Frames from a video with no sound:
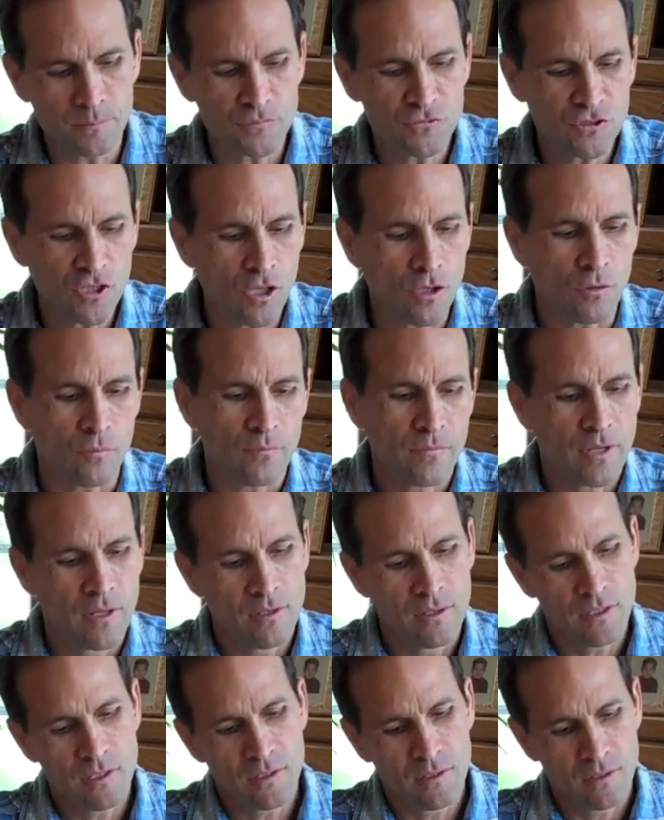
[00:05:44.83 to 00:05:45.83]
So,
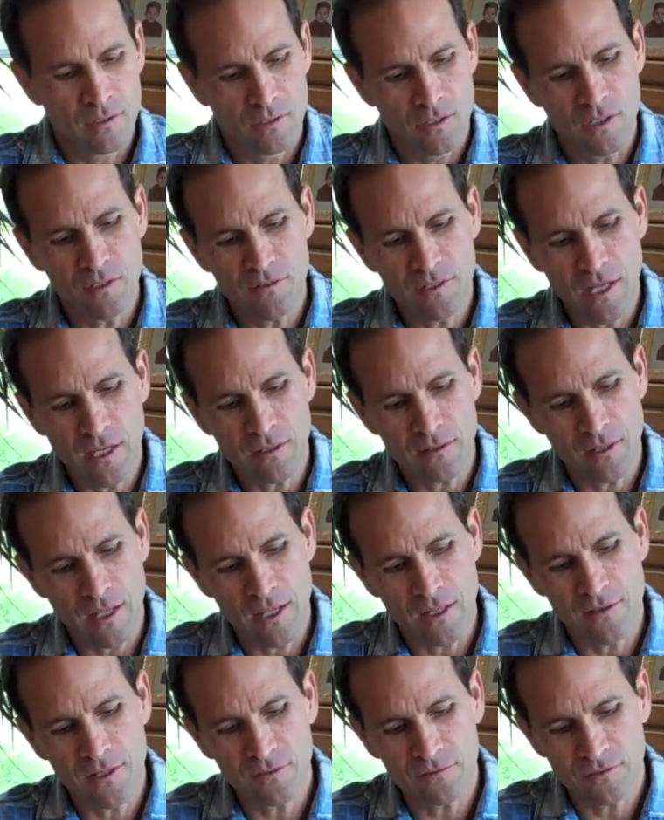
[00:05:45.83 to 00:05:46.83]
you take,
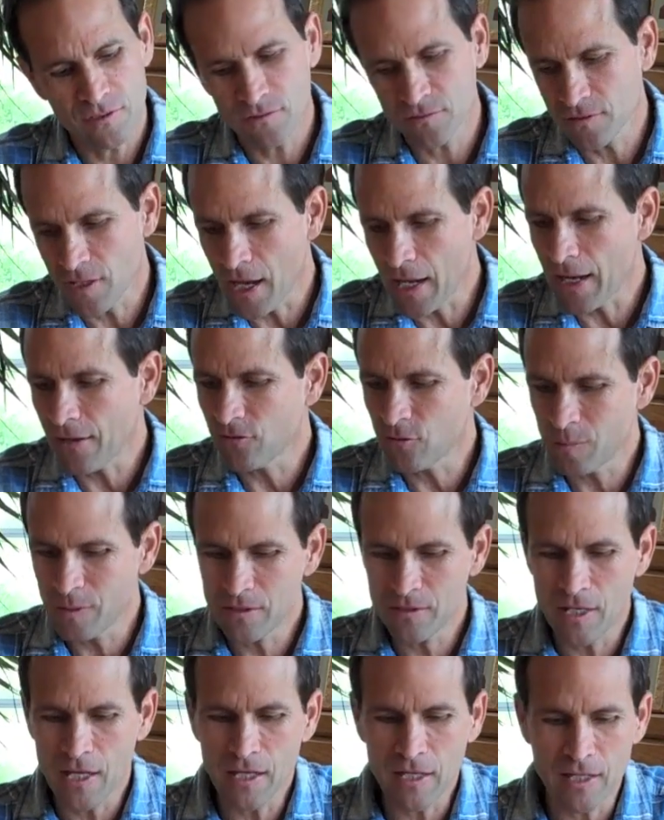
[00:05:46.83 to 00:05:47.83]
and this does not have to be
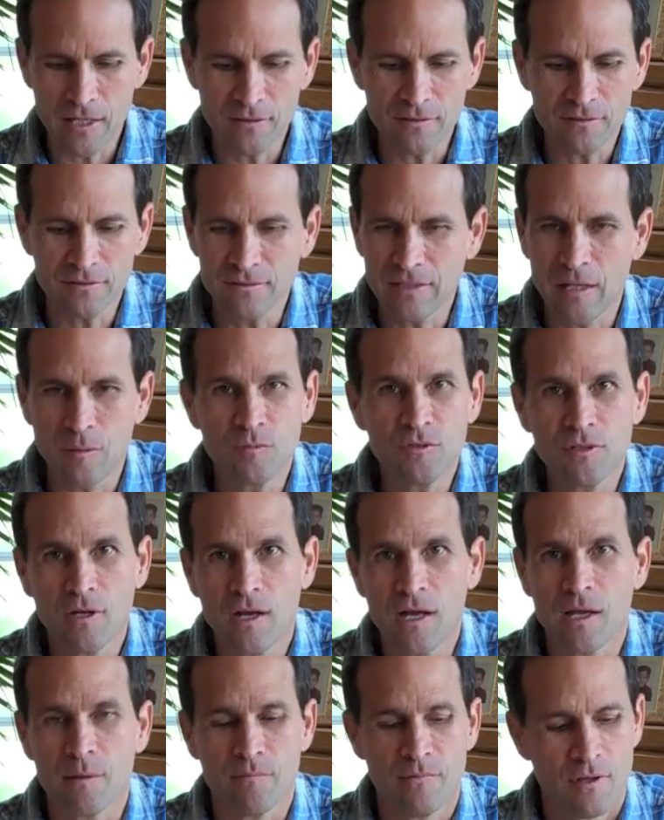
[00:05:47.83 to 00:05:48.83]
taken at the same
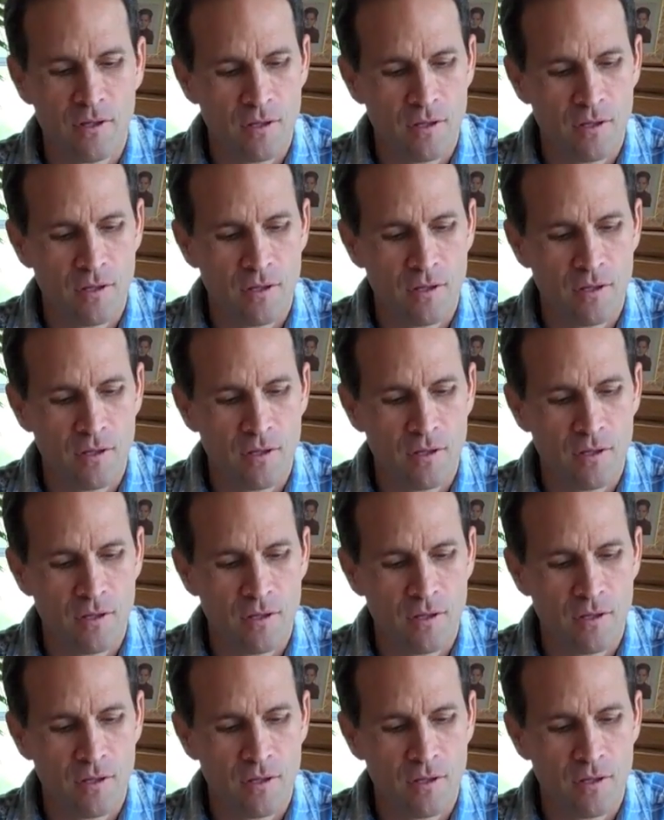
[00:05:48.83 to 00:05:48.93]
time.